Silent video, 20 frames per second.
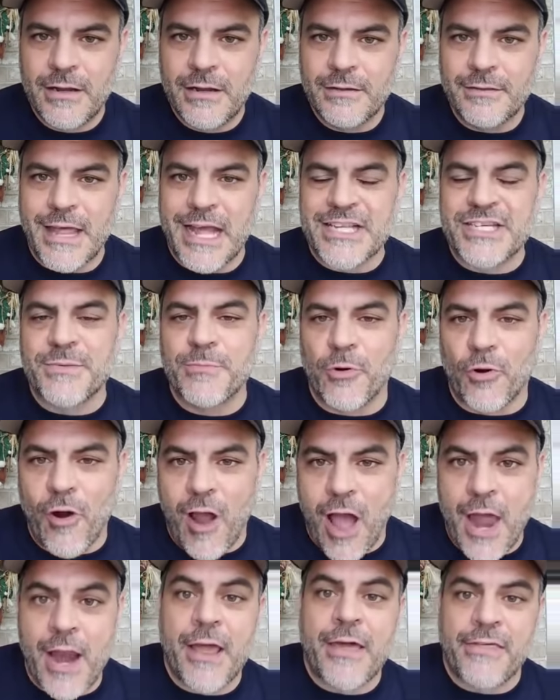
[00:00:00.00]
That's
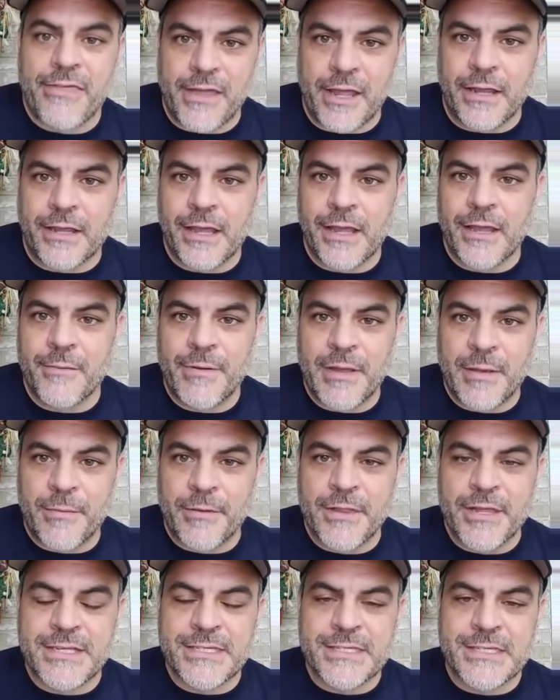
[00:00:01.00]
moronic thinking, and people
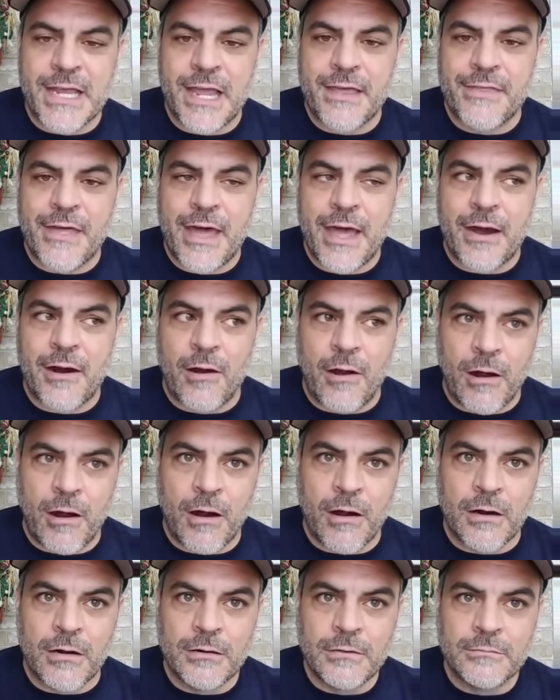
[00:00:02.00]
that say that
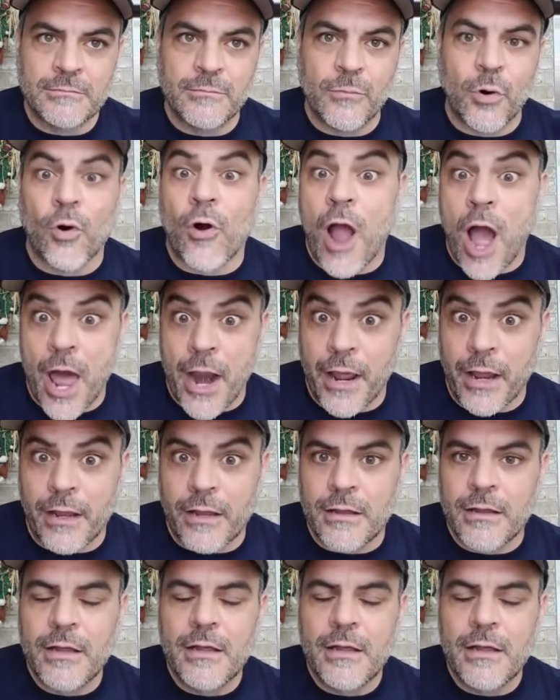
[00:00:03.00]
are moronic.